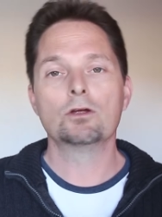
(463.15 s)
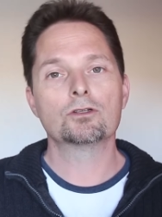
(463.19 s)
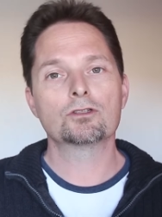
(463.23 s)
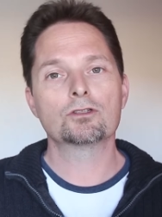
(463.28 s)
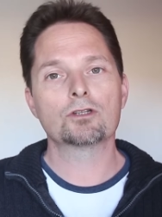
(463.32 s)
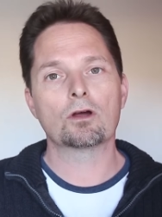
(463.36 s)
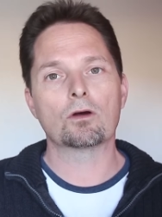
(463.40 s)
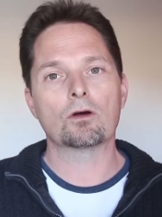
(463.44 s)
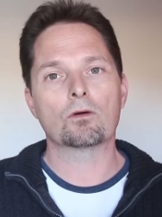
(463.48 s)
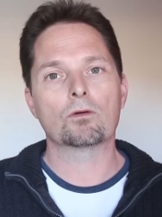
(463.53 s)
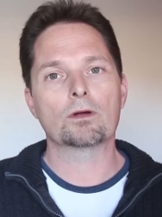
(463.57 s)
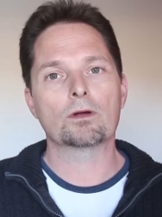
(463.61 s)

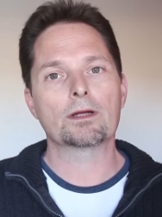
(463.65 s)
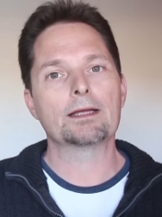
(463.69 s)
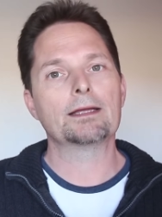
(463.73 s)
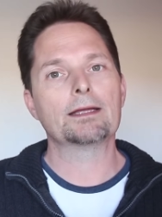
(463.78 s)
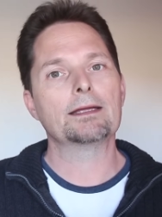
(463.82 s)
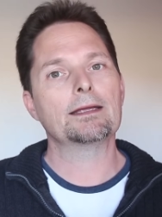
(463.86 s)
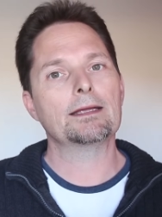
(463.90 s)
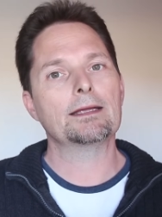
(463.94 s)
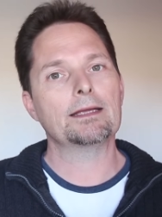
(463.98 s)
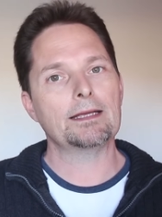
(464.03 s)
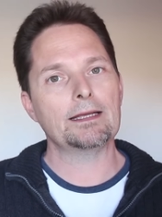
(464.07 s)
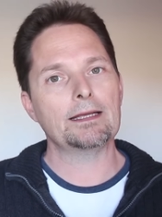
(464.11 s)
So
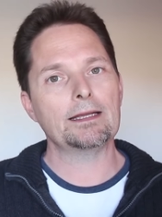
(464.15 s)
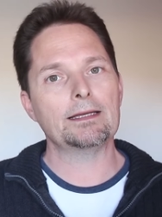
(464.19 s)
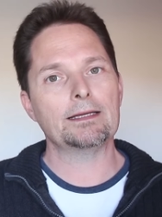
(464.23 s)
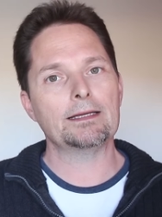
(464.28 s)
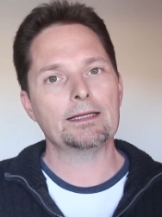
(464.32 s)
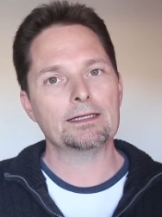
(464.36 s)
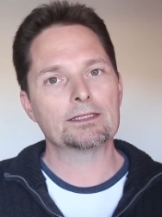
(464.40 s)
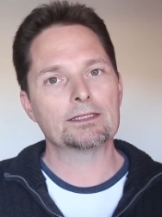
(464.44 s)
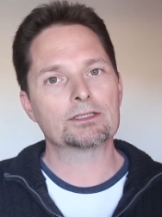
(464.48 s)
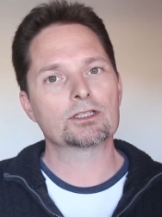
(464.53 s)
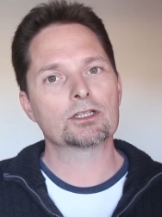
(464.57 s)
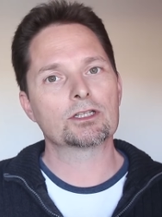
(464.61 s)
he
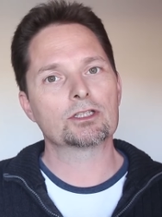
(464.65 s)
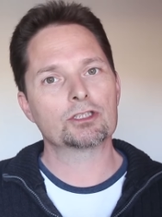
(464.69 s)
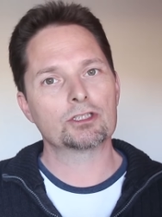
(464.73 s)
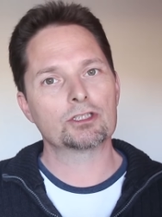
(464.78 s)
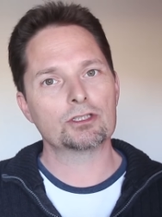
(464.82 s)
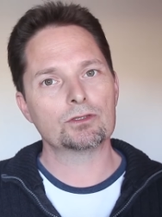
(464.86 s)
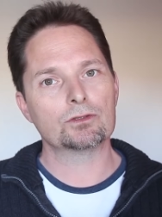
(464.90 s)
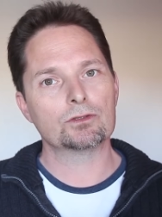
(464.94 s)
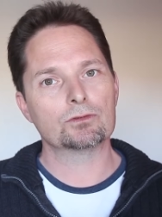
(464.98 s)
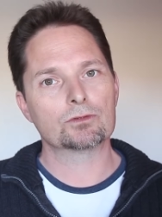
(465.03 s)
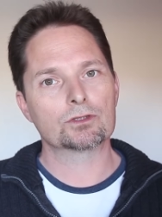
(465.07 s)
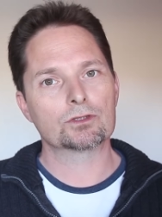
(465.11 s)
needs to
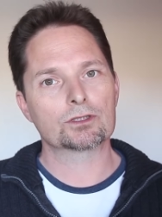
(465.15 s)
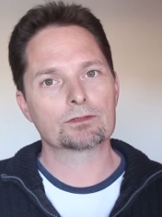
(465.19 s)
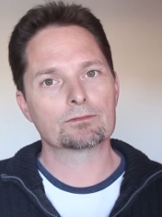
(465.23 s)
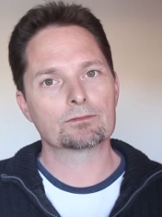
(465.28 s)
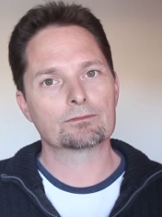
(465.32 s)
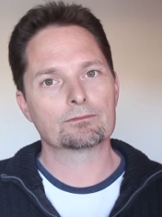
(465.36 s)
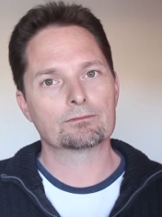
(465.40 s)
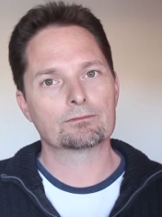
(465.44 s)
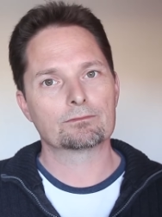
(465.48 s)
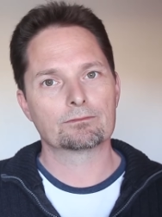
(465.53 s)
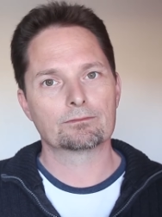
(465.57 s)
choose.